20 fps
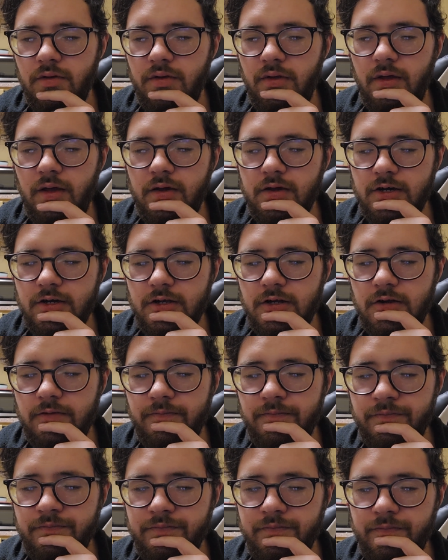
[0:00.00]

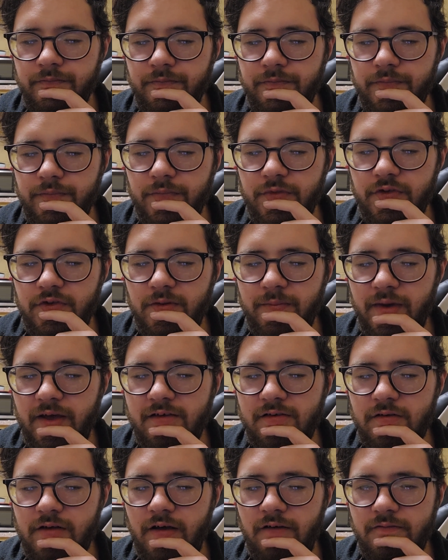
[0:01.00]
And so
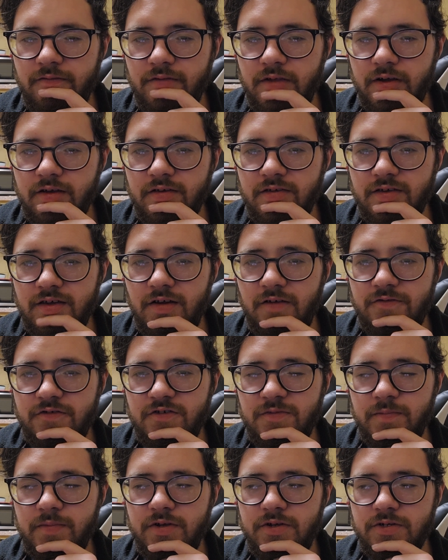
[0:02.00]
basically, like I said, I've
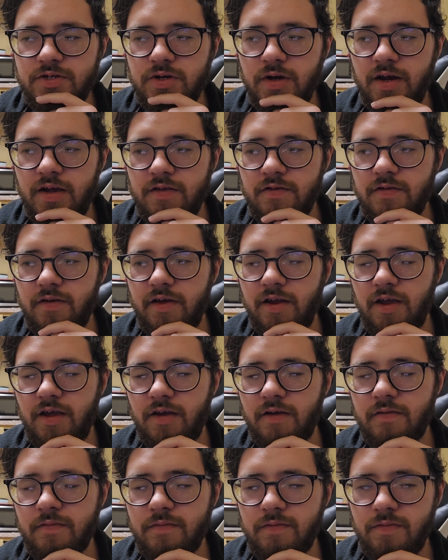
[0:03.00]
just been
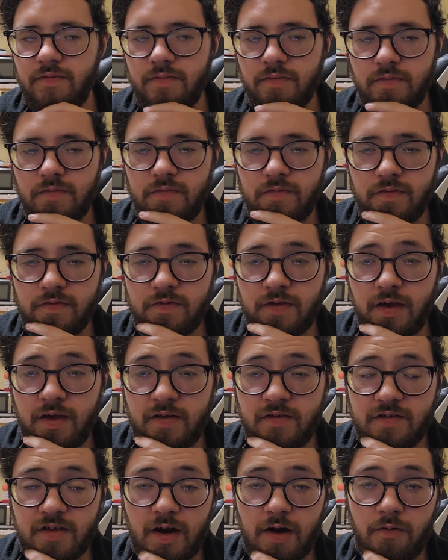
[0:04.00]
translating
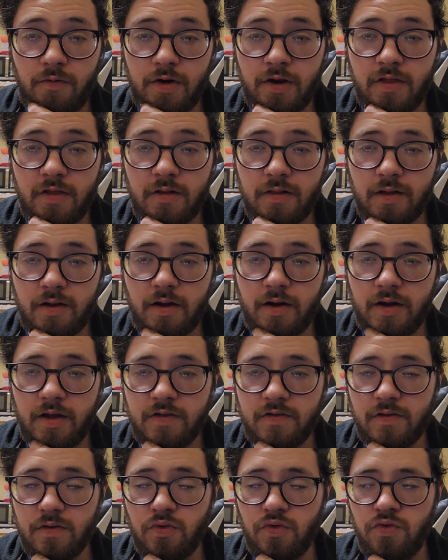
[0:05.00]
things that I wanted to learn
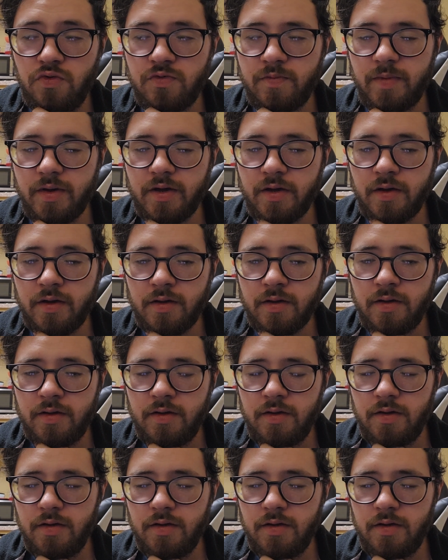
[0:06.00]
into Uzbek.